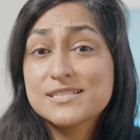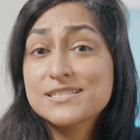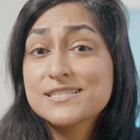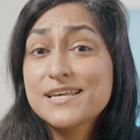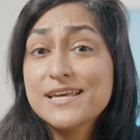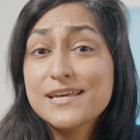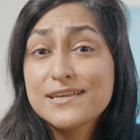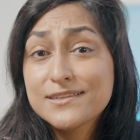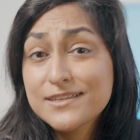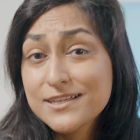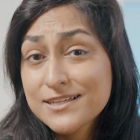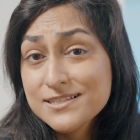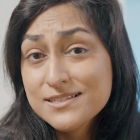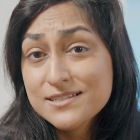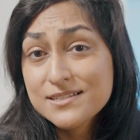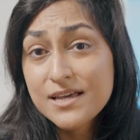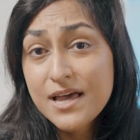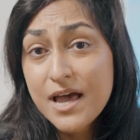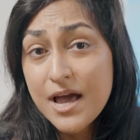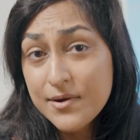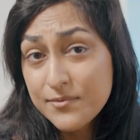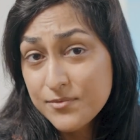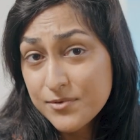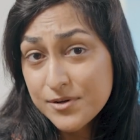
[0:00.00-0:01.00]
saying yes
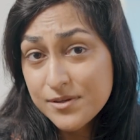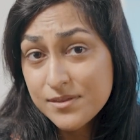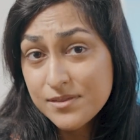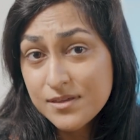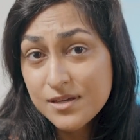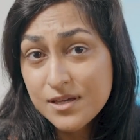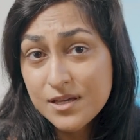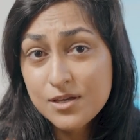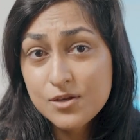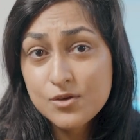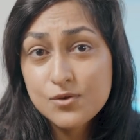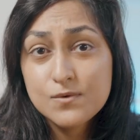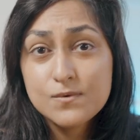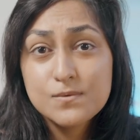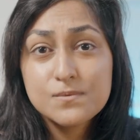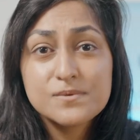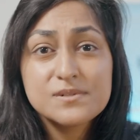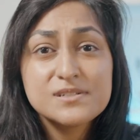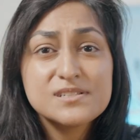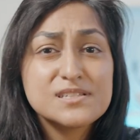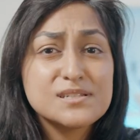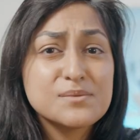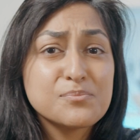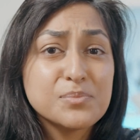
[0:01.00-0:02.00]
to everything, you
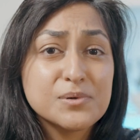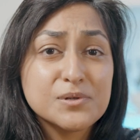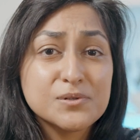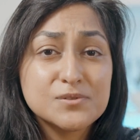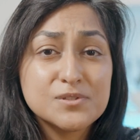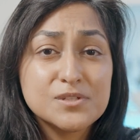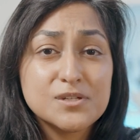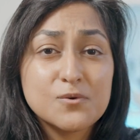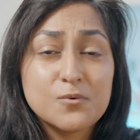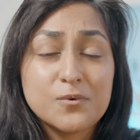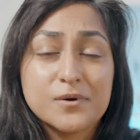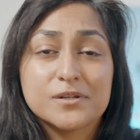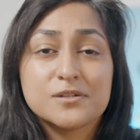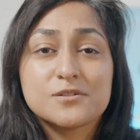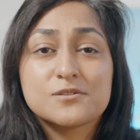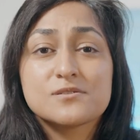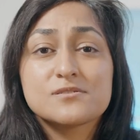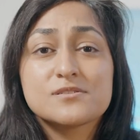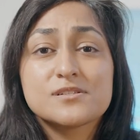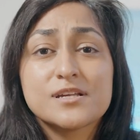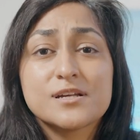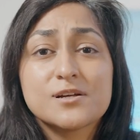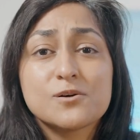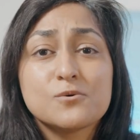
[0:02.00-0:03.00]
risk building what your
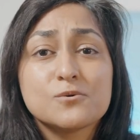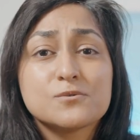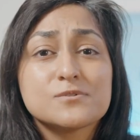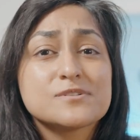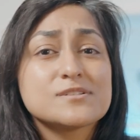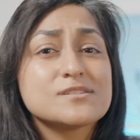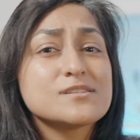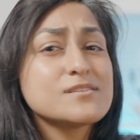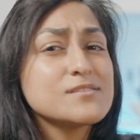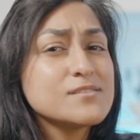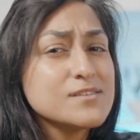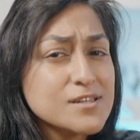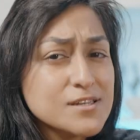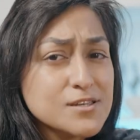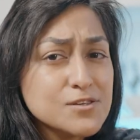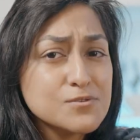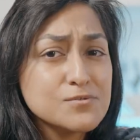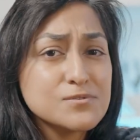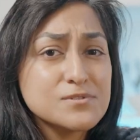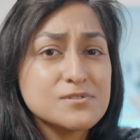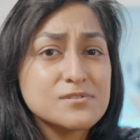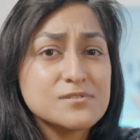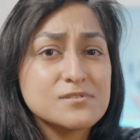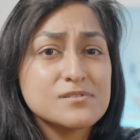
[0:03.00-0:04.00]
stakeholders think
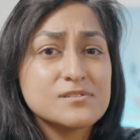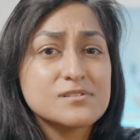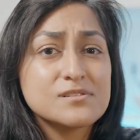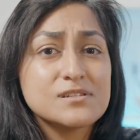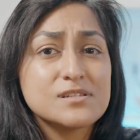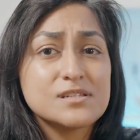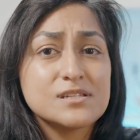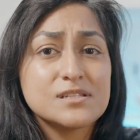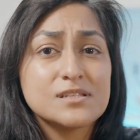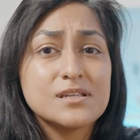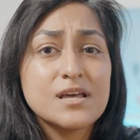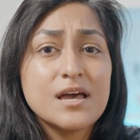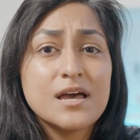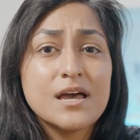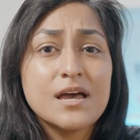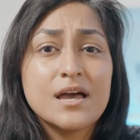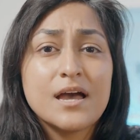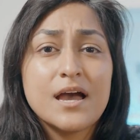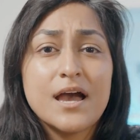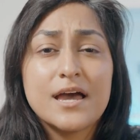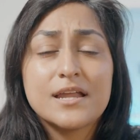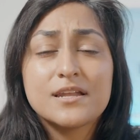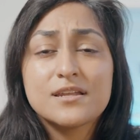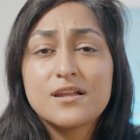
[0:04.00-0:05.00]
users need
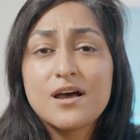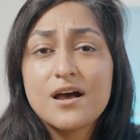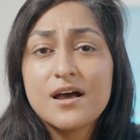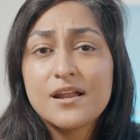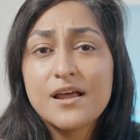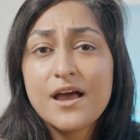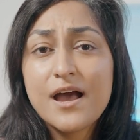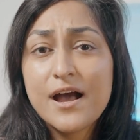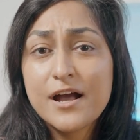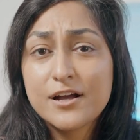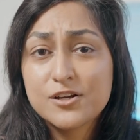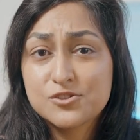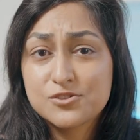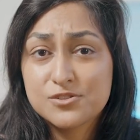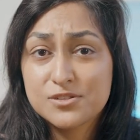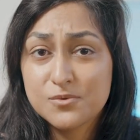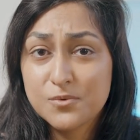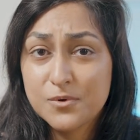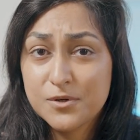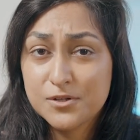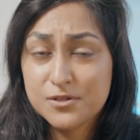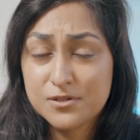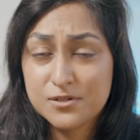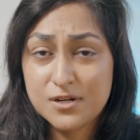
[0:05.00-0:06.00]
and not actually
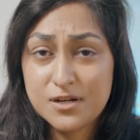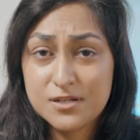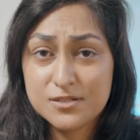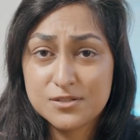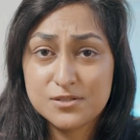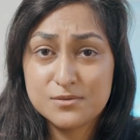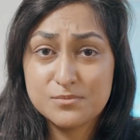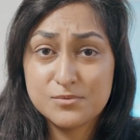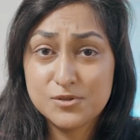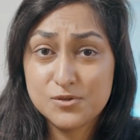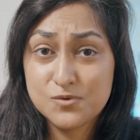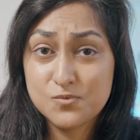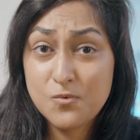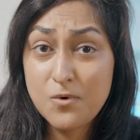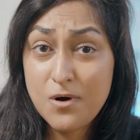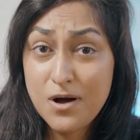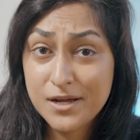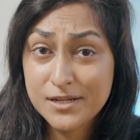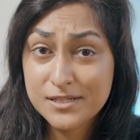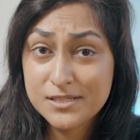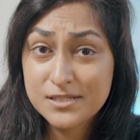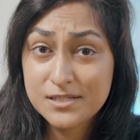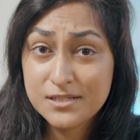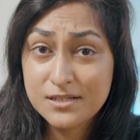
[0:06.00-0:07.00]
what your customers
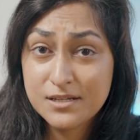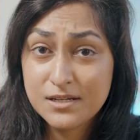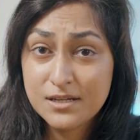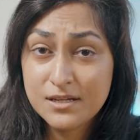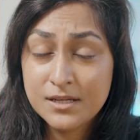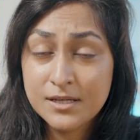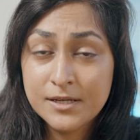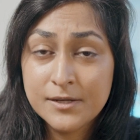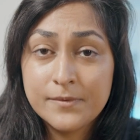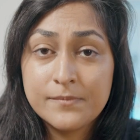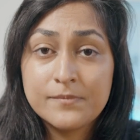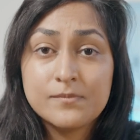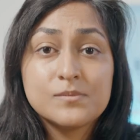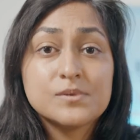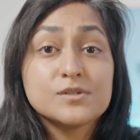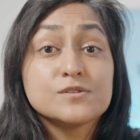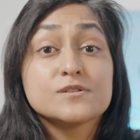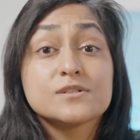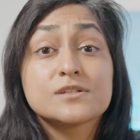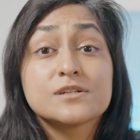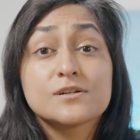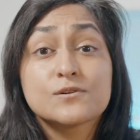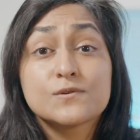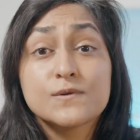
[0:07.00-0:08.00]
want.
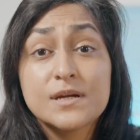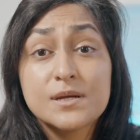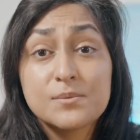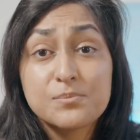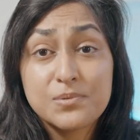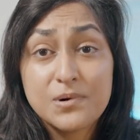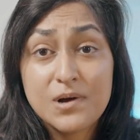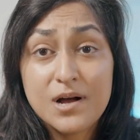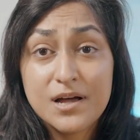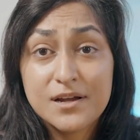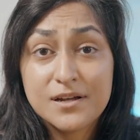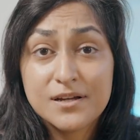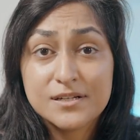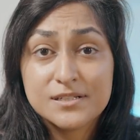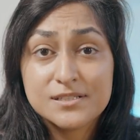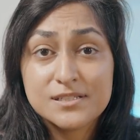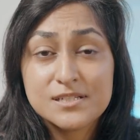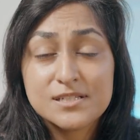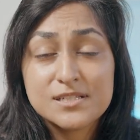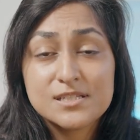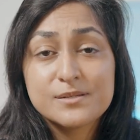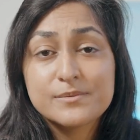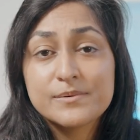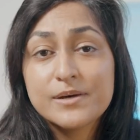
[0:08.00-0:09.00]
Building a great product
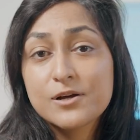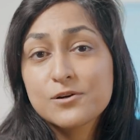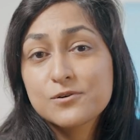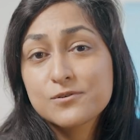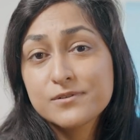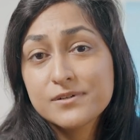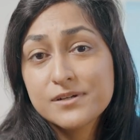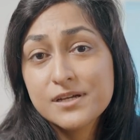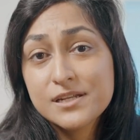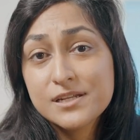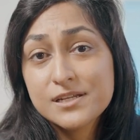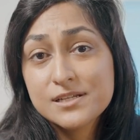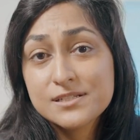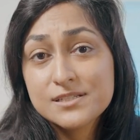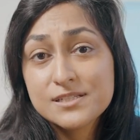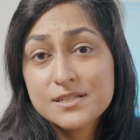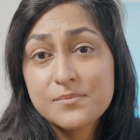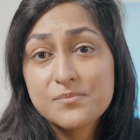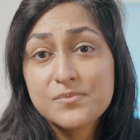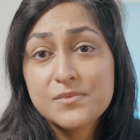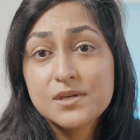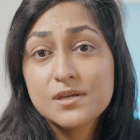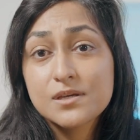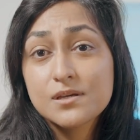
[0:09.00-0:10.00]
is about creating
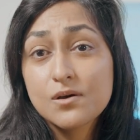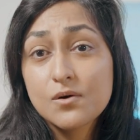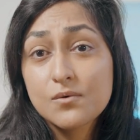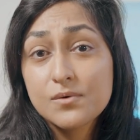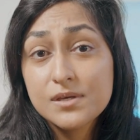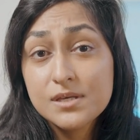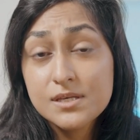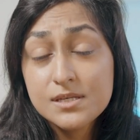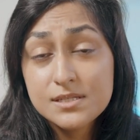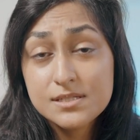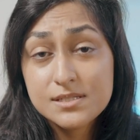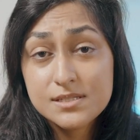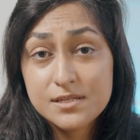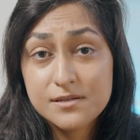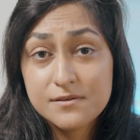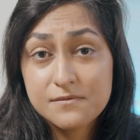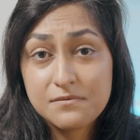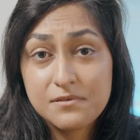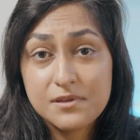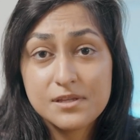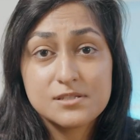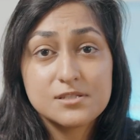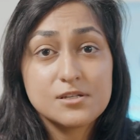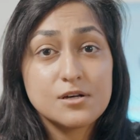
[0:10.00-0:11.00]
something
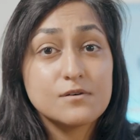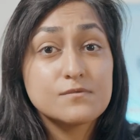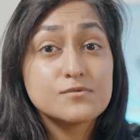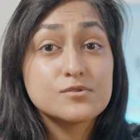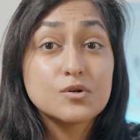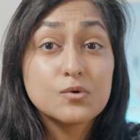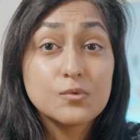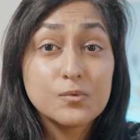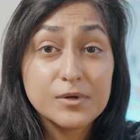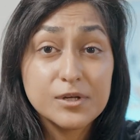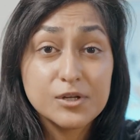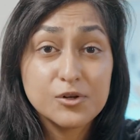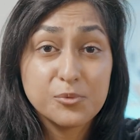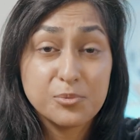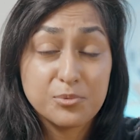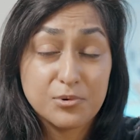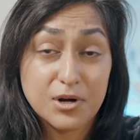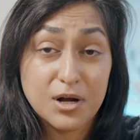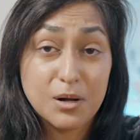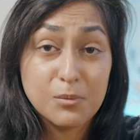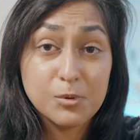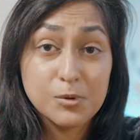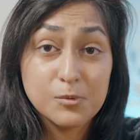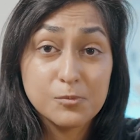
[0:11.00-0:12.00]
cohesive that solves a real
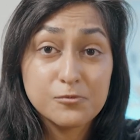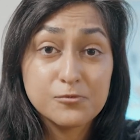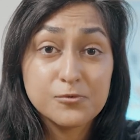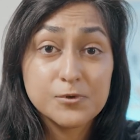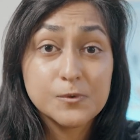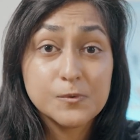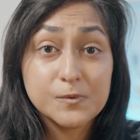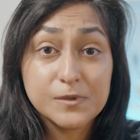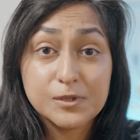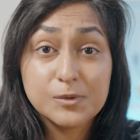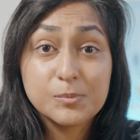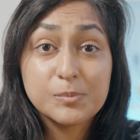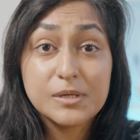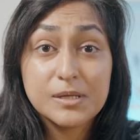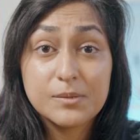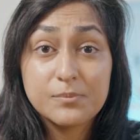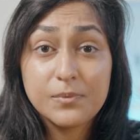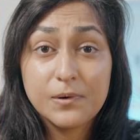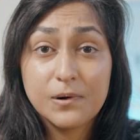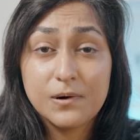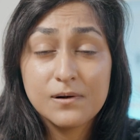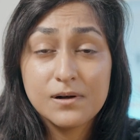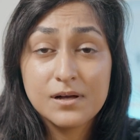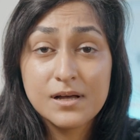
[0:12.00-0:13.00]
problem for real
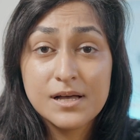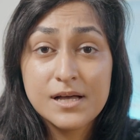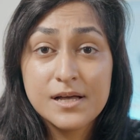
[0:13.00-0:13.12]
people.